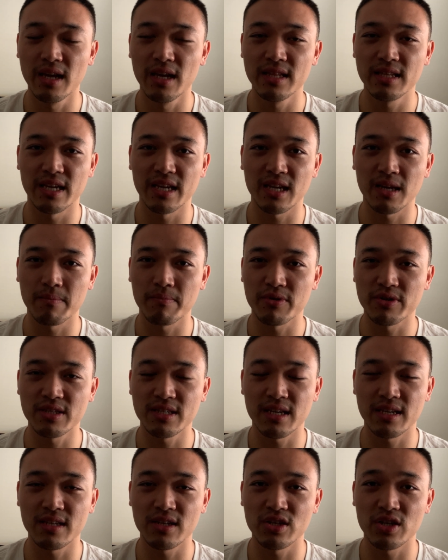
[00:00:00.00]
taking
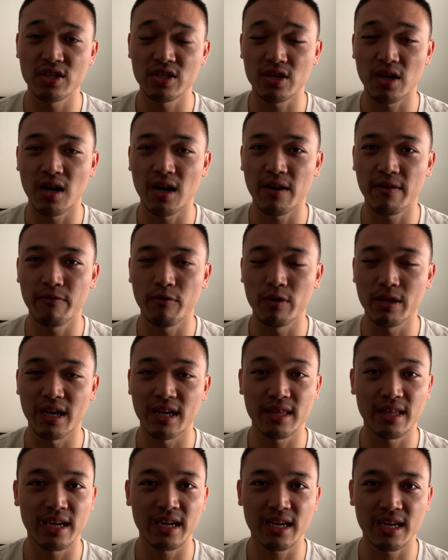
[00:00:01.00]
percentages off what I
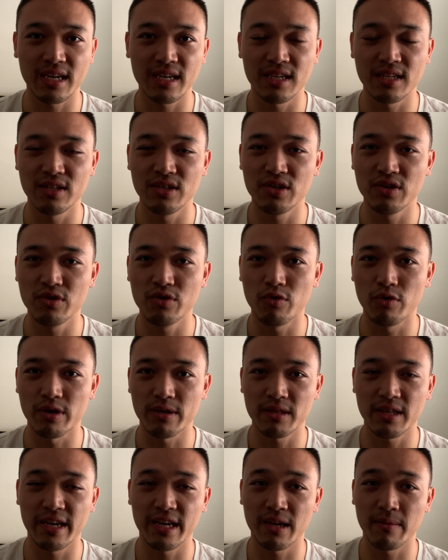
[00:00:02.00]
think I can do, or
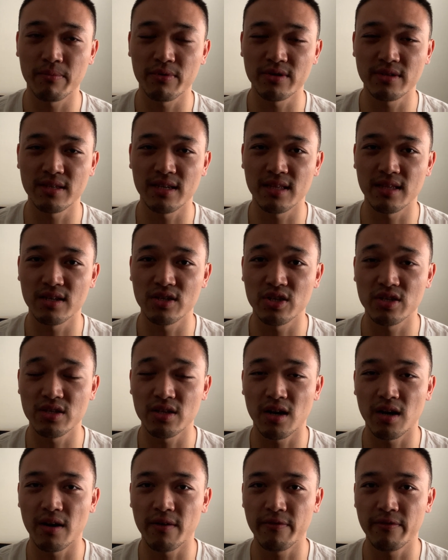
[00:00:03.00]
taking percentages
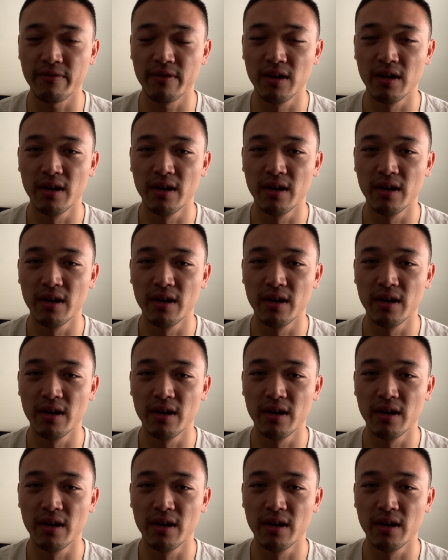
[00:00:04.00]
off